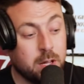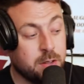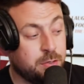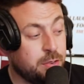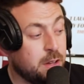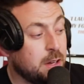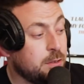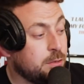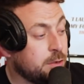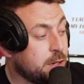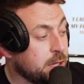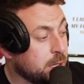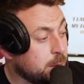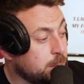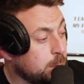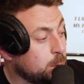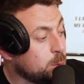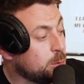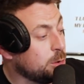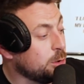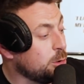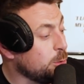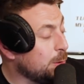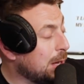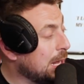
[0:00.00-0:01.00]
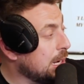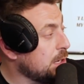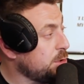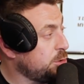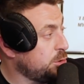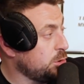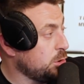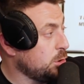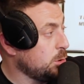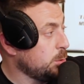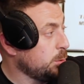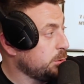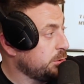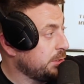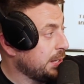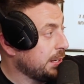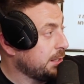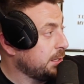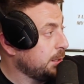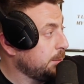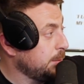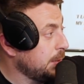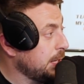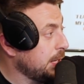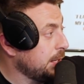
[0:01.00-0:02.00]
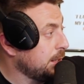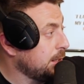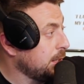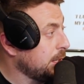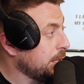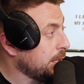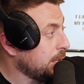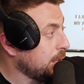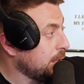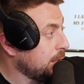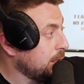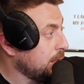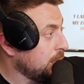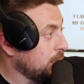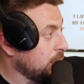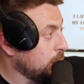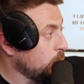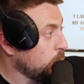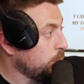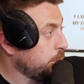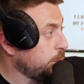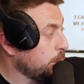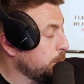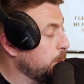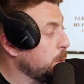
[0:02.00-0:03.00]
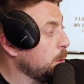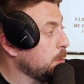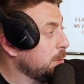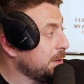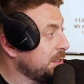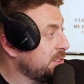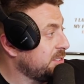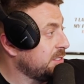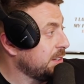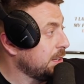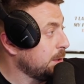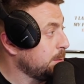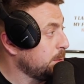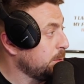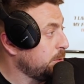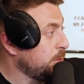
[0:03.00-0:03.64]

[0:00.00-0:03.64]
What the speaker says: My favourite thing about the Dualla show was that they made, like, you know, for publicity